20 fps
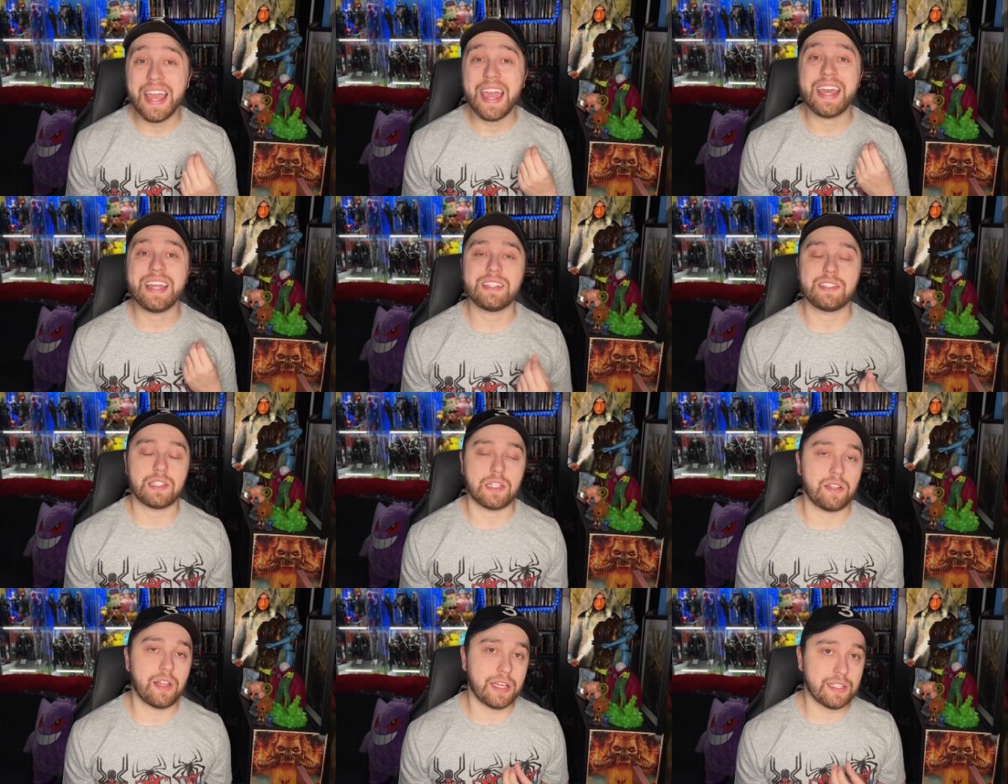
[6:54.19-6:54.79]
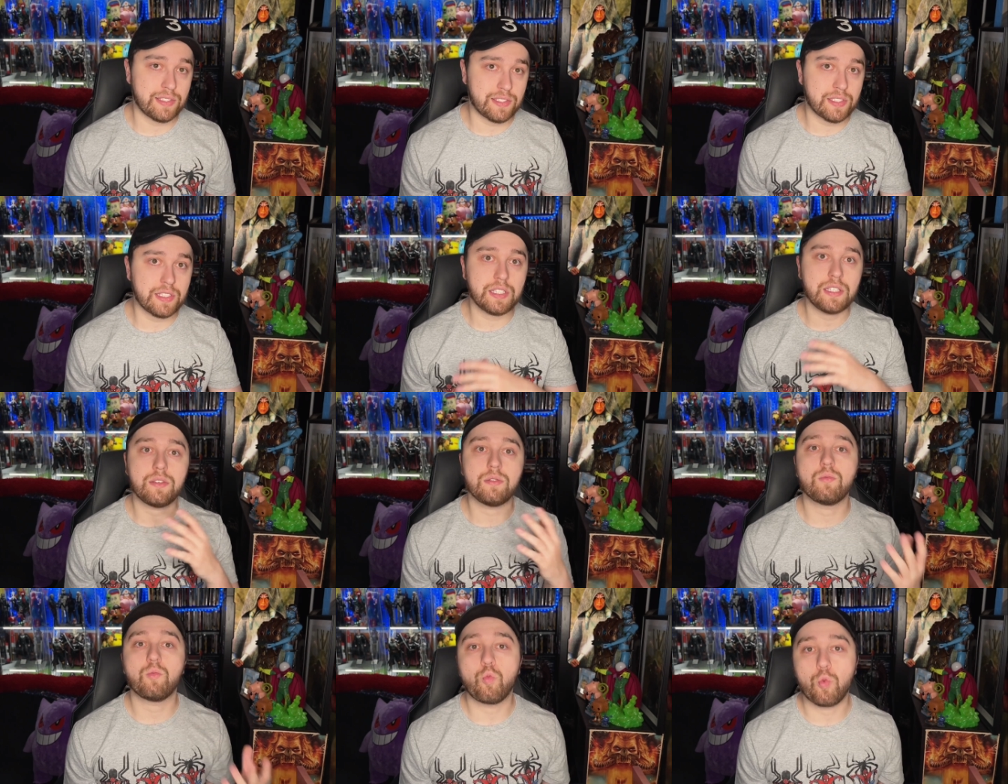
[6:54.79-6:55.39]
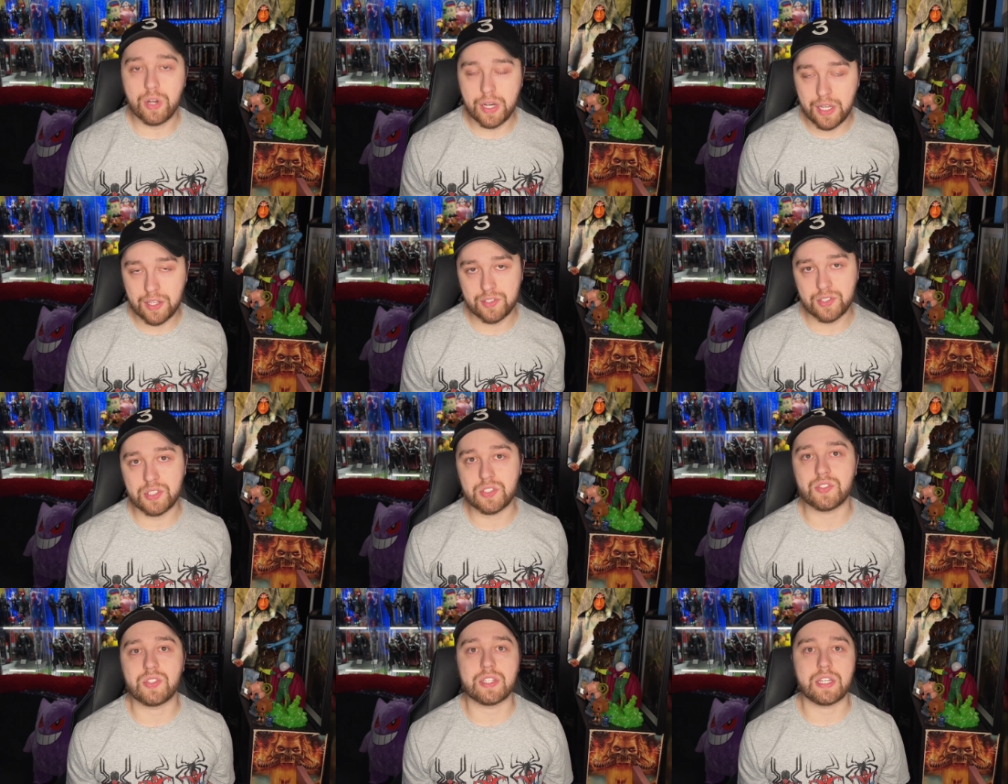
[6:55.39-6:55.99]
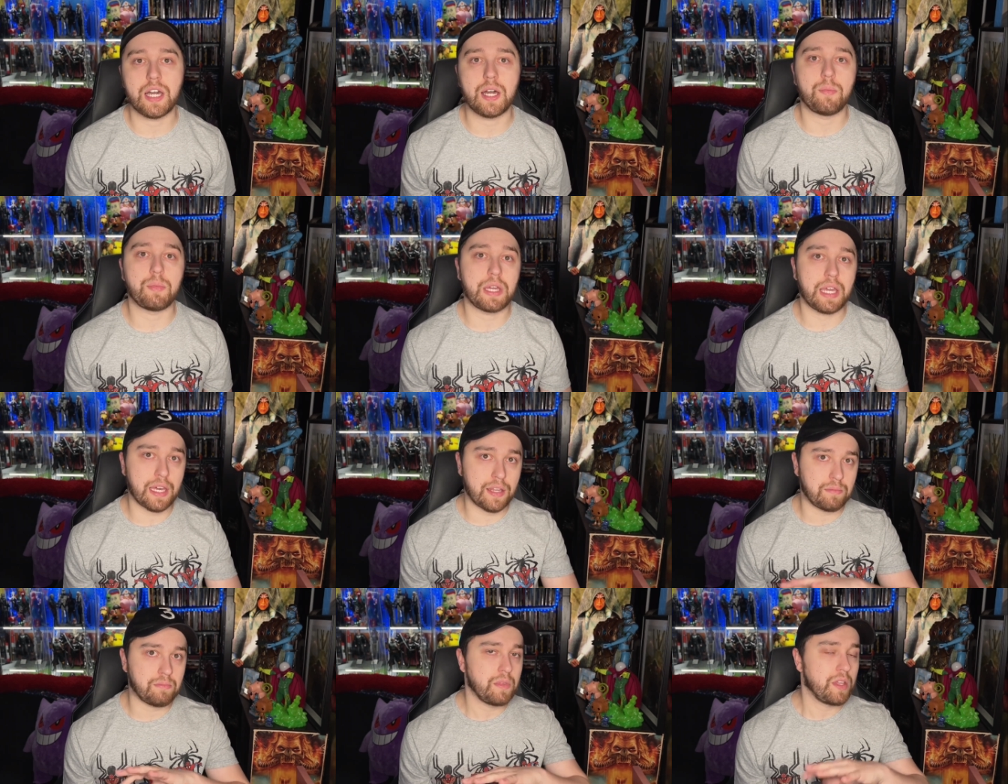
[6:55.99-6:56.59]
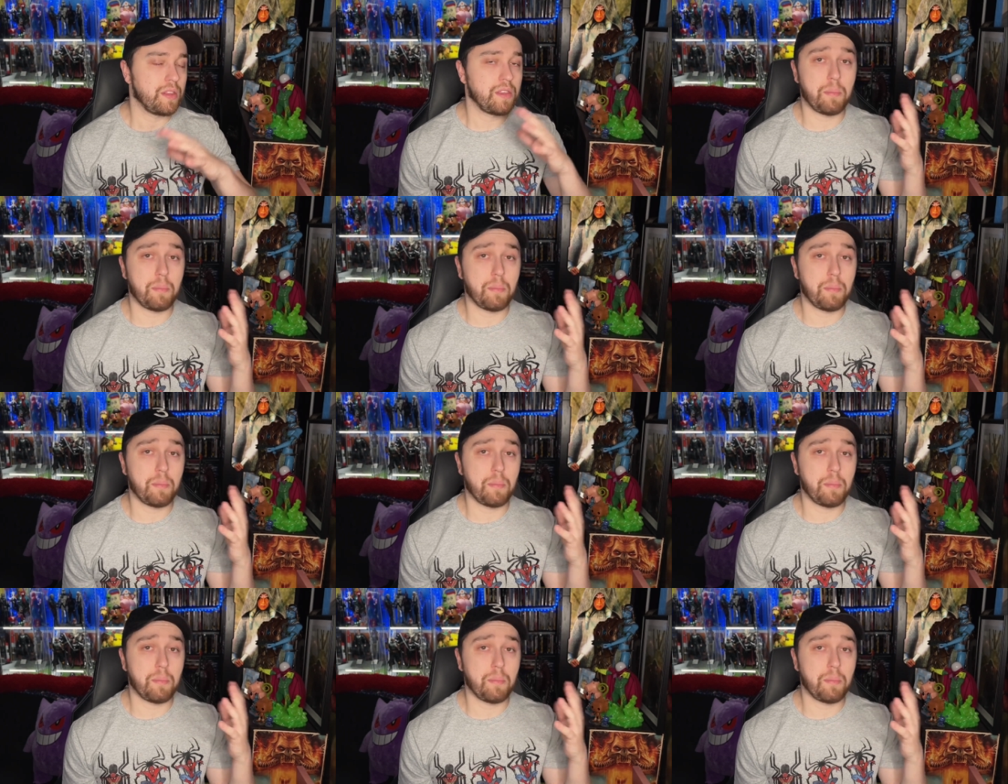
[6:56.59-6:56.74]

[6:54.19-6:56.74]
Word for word: until I see what else is to come again.